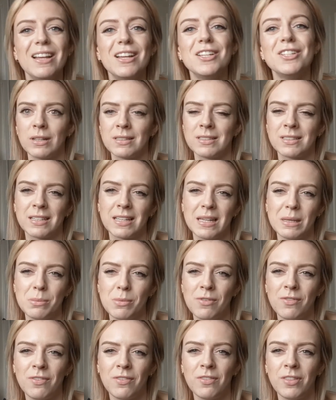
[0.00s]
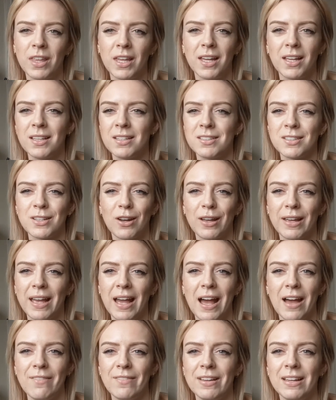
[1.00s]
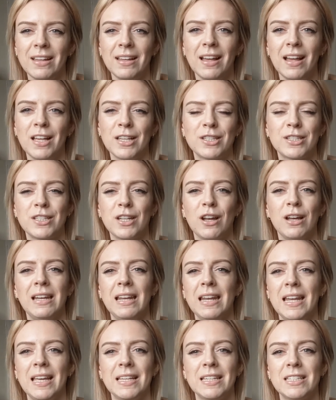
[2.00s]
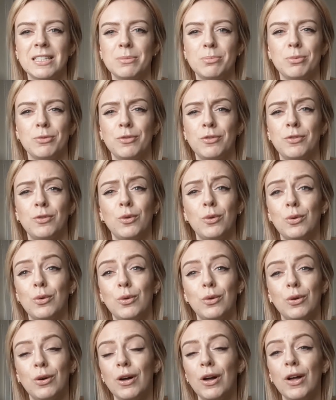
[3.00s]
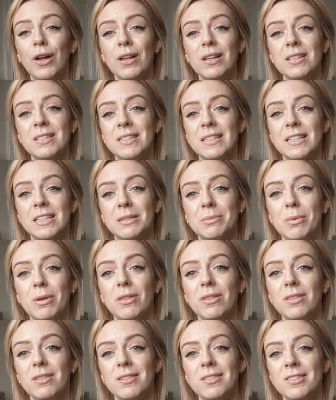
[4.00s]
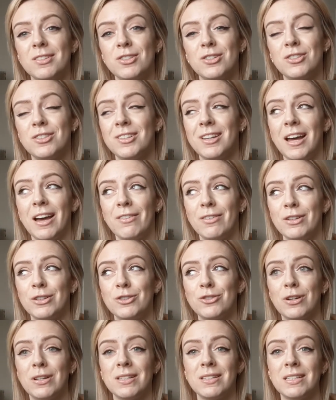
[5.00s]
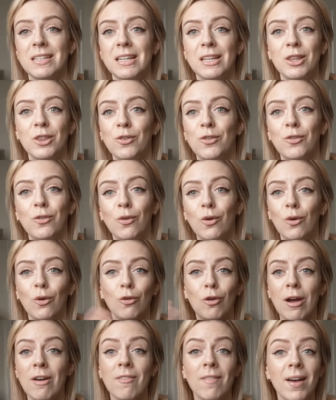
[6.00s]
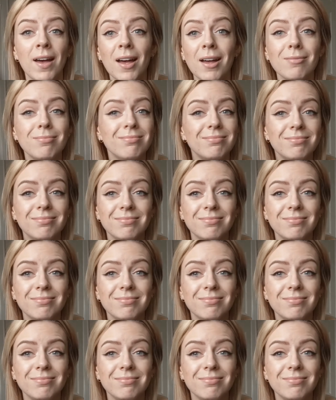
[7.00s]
Grand scheme of things, like having a slight lisp for 6 months to having straight teeth forever,